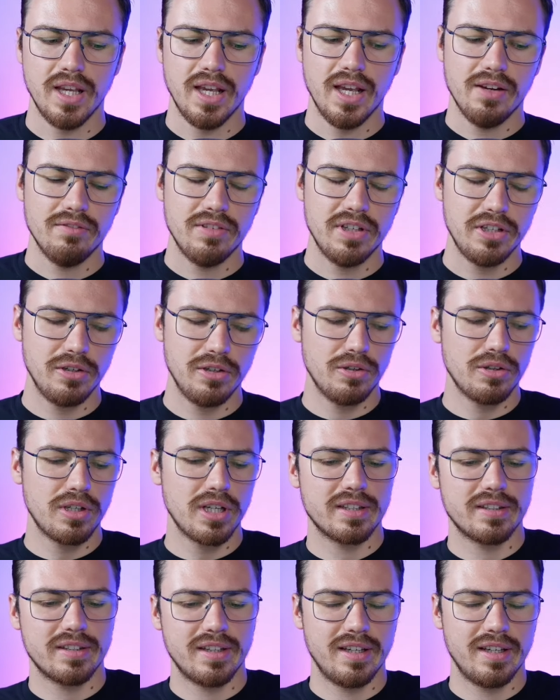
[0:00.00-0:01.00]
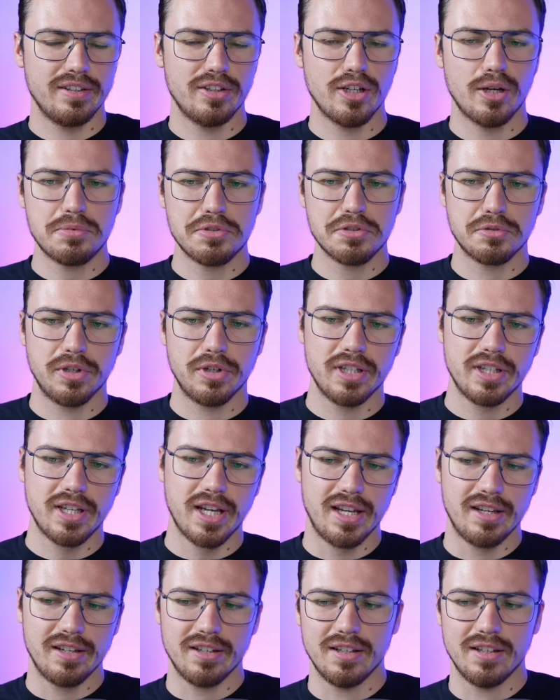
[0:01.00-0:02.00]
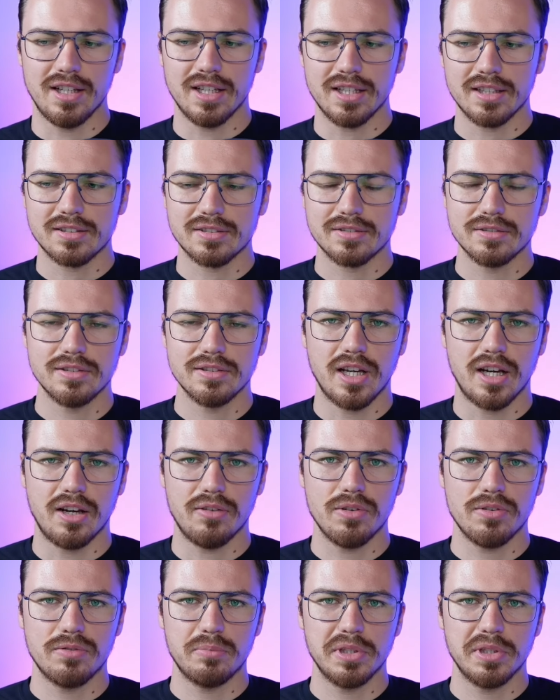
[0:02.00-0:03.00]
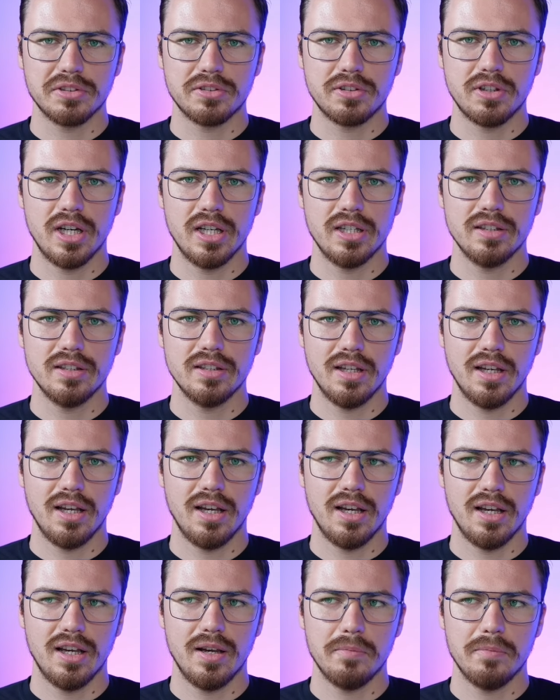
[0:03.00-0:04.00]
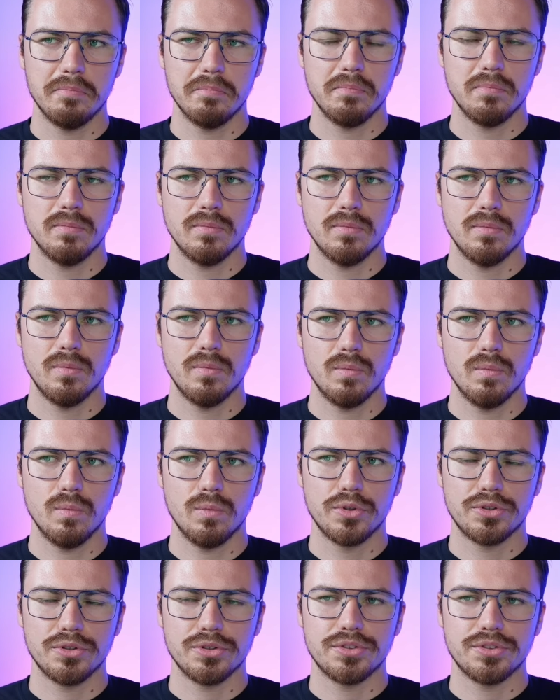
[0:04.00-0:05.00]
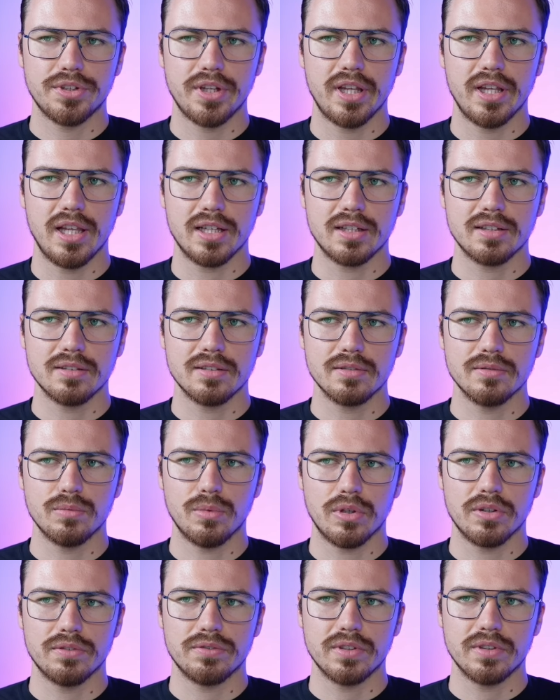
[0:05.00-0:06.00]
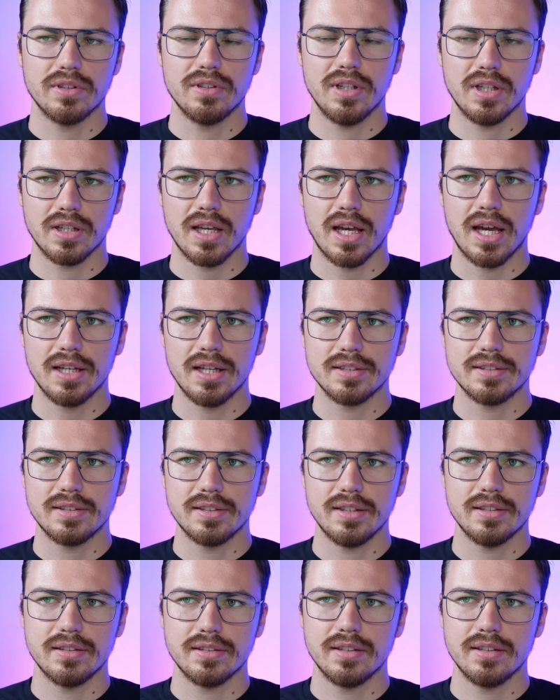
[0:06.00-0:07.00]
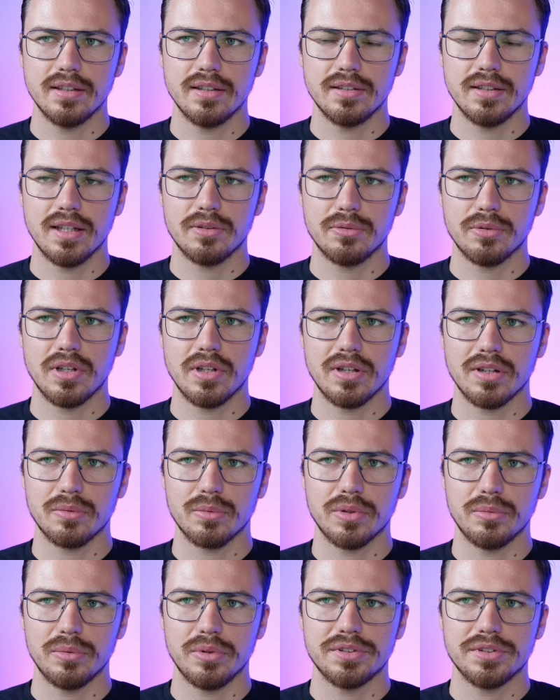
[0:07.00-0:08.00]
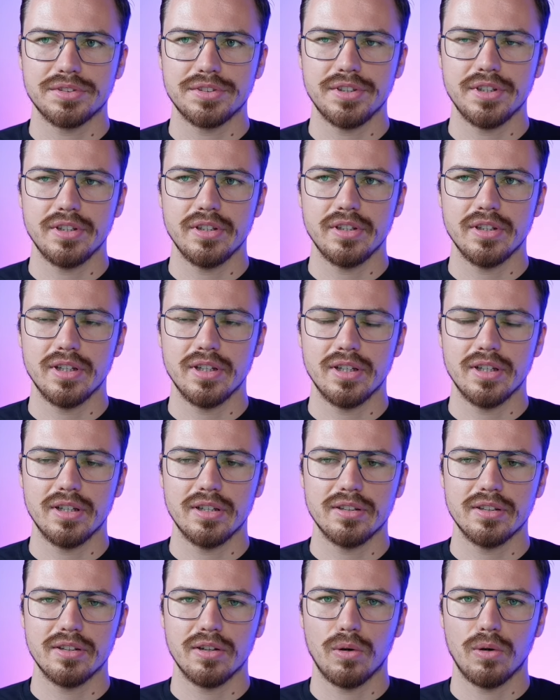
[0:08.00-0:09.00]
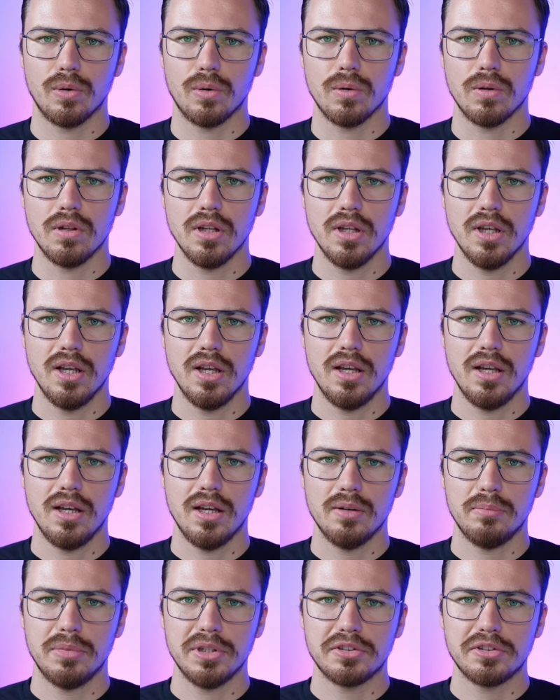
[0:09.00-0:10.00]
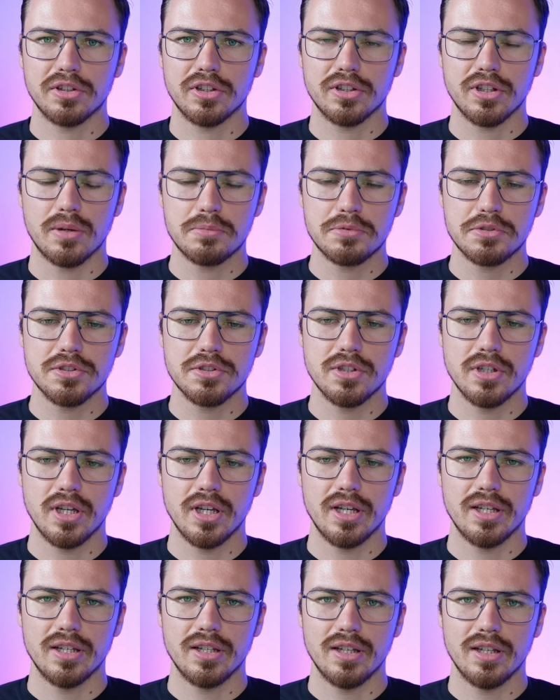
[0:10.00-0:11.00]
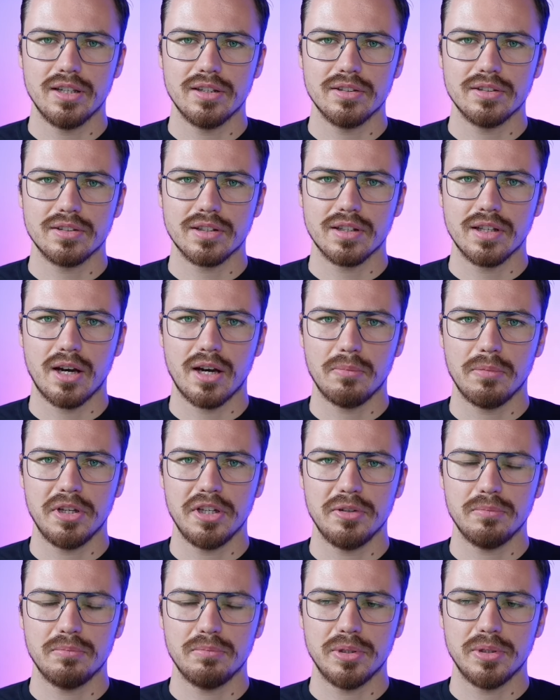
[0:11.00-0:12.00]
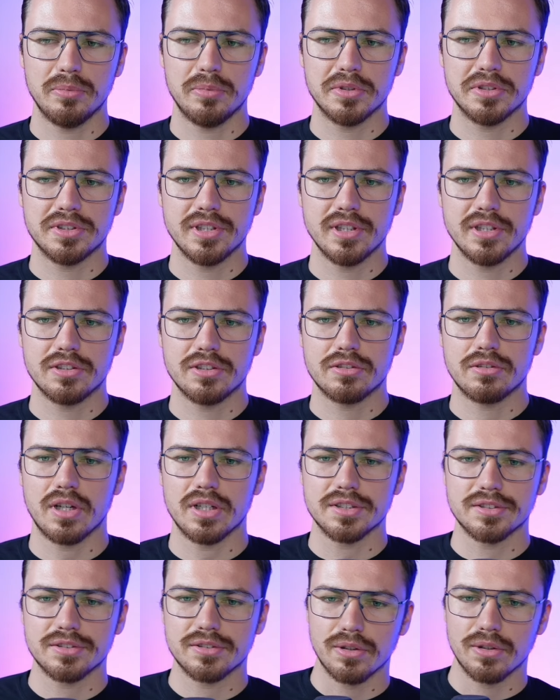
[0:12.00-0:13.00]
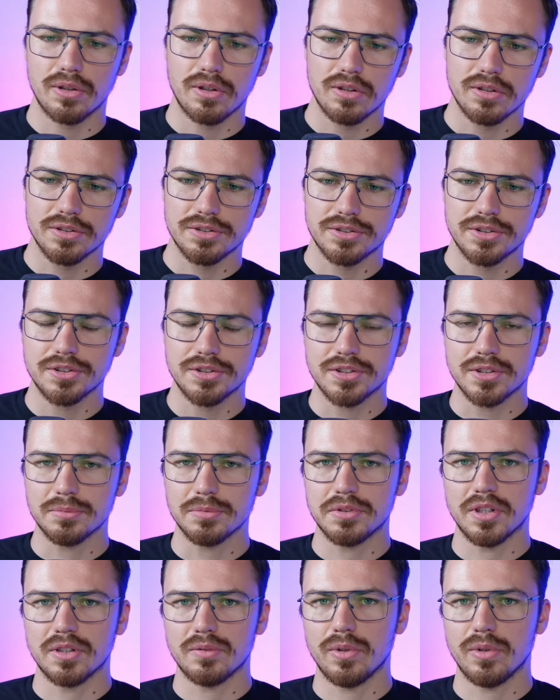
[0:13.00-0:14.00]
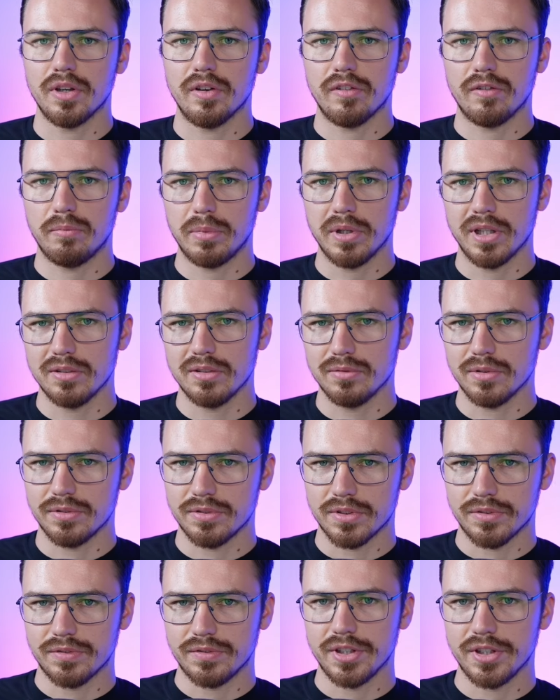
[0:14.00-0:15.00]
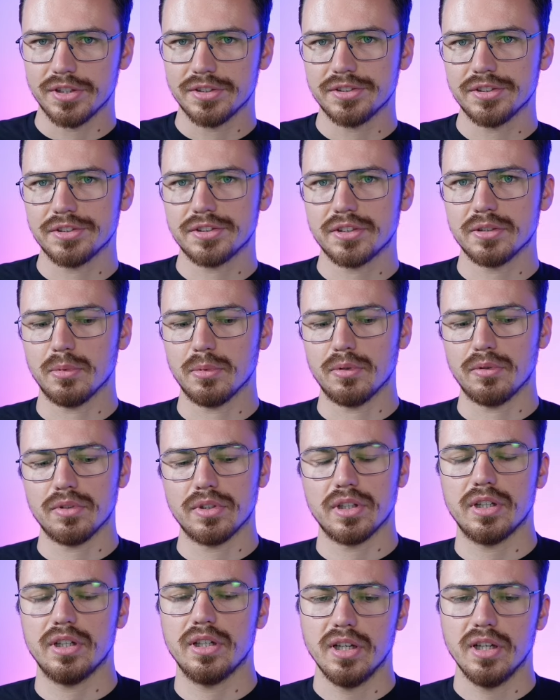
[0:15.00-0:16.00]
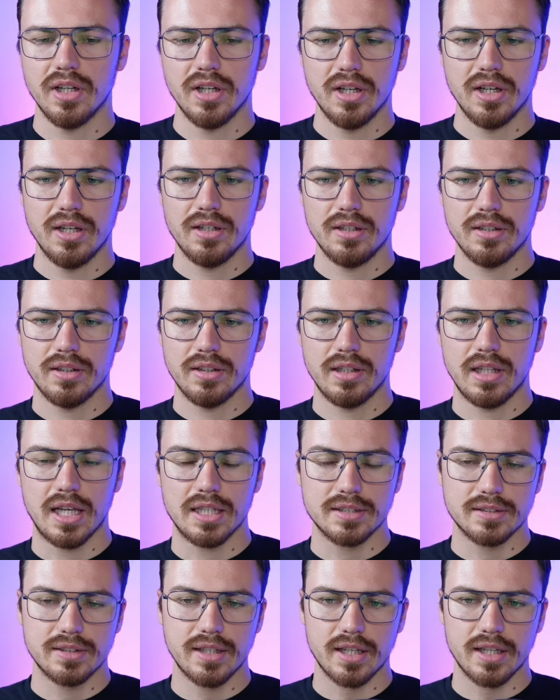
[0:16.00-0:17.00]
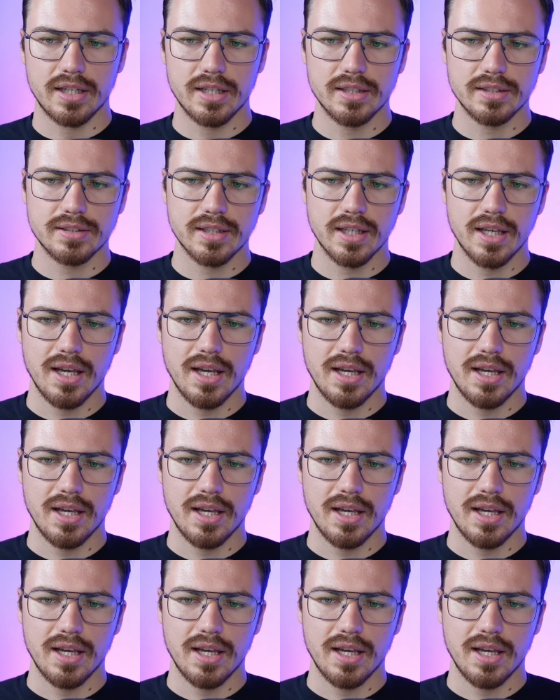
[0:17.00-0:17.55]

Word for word: When you look at the adoption rate, kind of like now with Bitcoin, um, would you say like one of like I see that when like when we see uh, the whole uh, Bitcoin adoption uh, and how many people still trust all the systems that we have built with the fiat system over the the last decades.